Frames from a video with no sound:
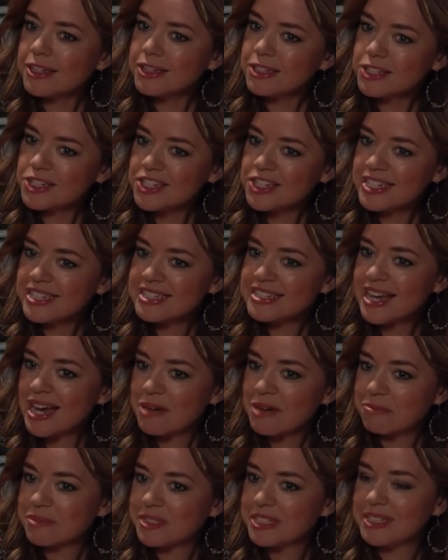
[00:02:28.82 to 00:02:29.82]
She's
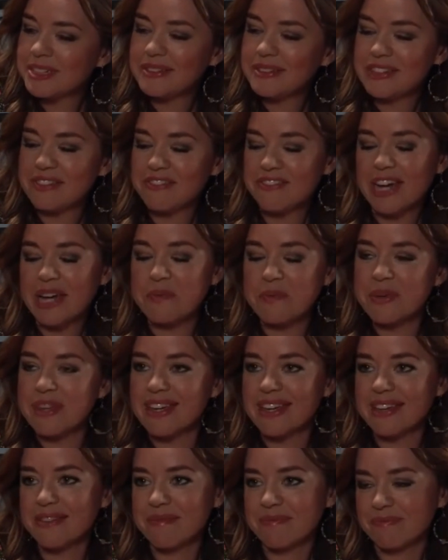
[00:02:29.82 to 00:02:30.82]
absolutely fine with
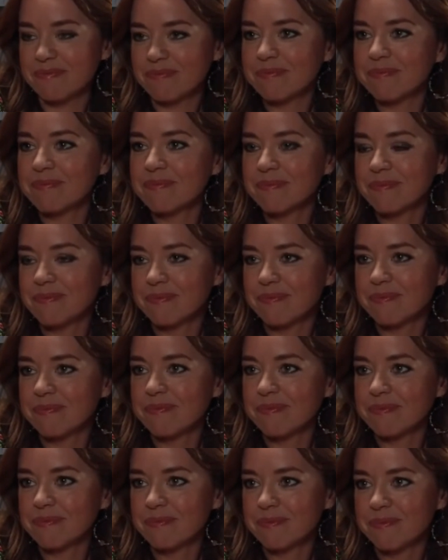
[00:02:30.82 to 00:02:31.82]

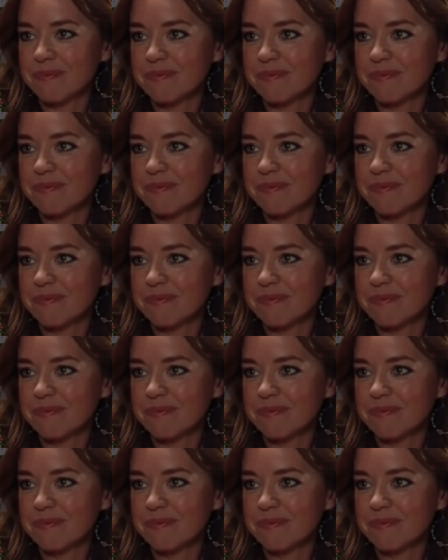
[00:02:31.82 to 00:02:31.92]
it. I,